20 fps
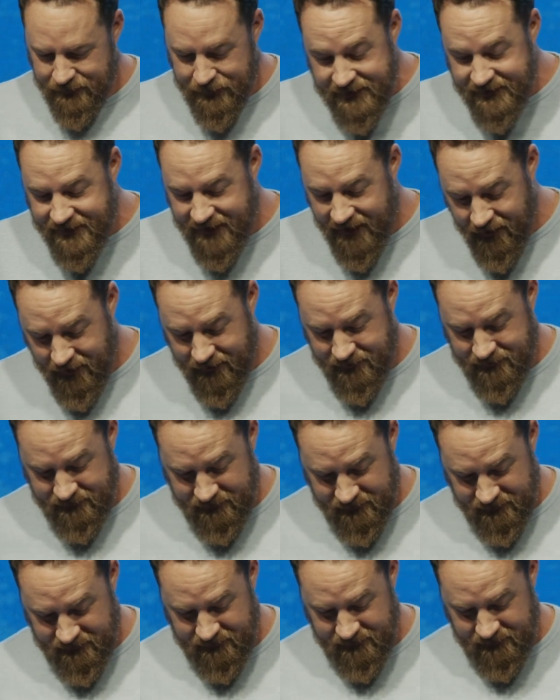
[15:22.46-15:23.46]
It means
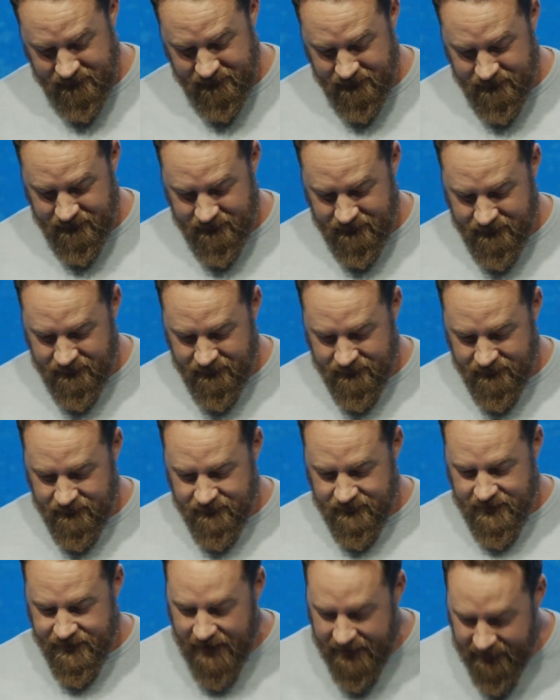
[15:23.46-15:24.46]
hell.
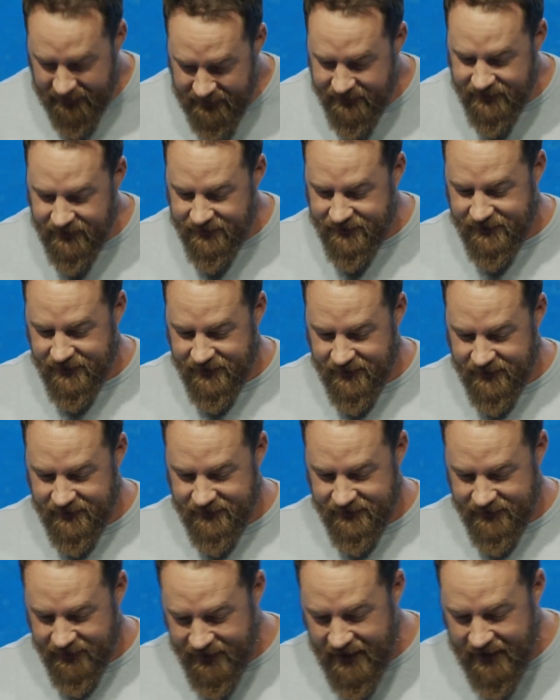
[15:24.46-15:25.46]
And that leads us to
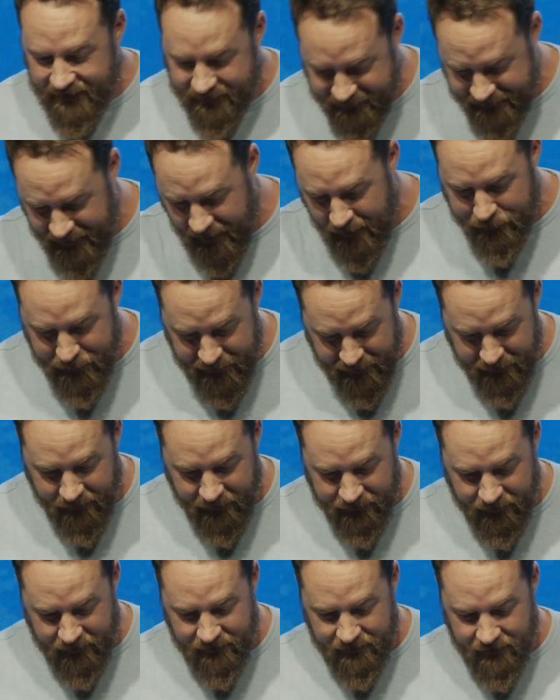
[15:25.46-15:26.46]
the, the next stop
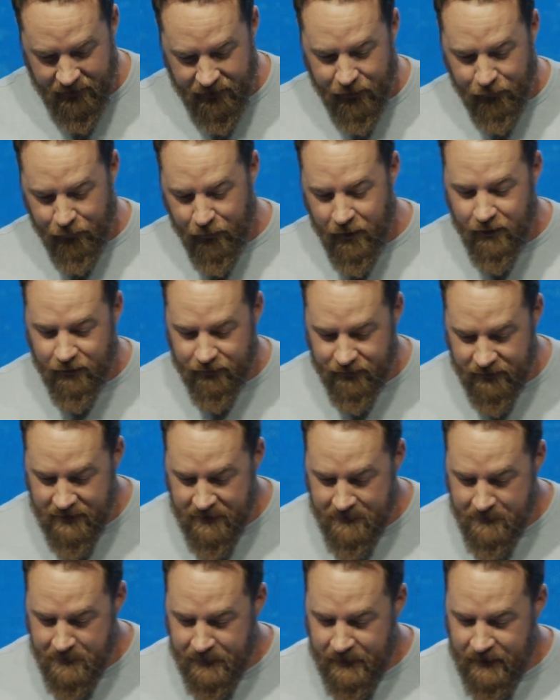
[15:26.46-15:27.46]
here on the, on the road.
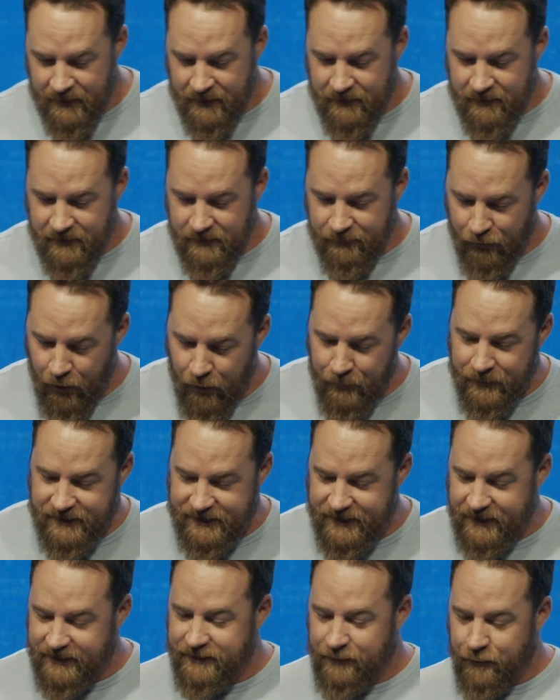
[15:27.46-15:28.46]

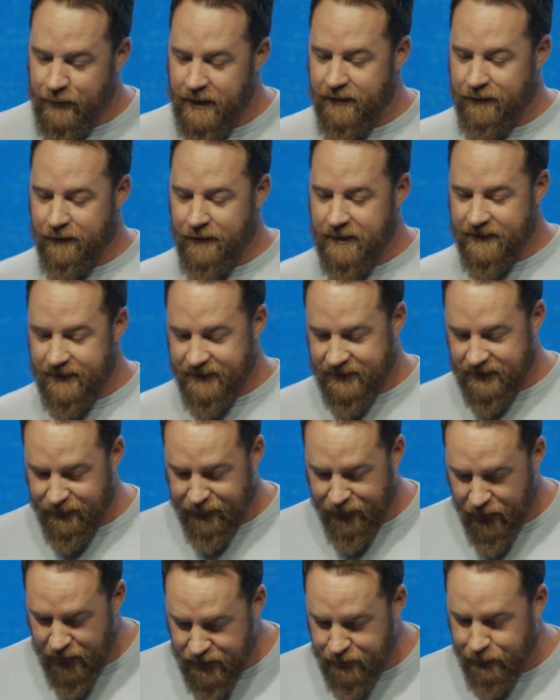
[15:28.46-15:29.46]
Romans 6.23, this is
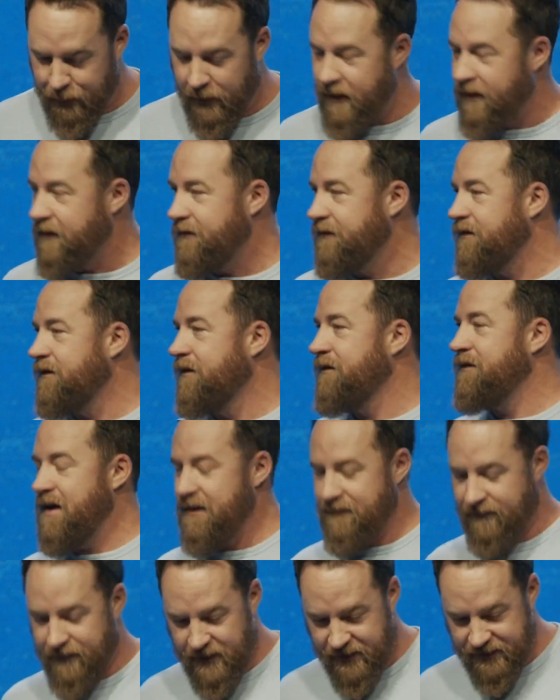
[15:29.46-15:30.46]
the first part of, of
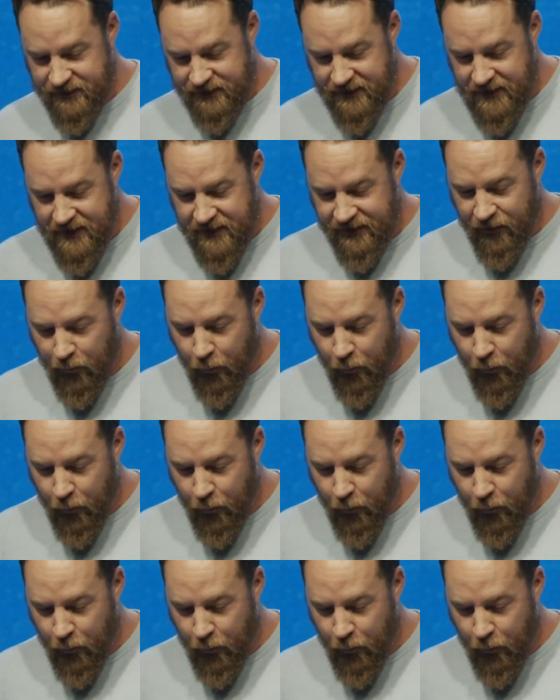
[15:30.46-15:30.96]
that verse.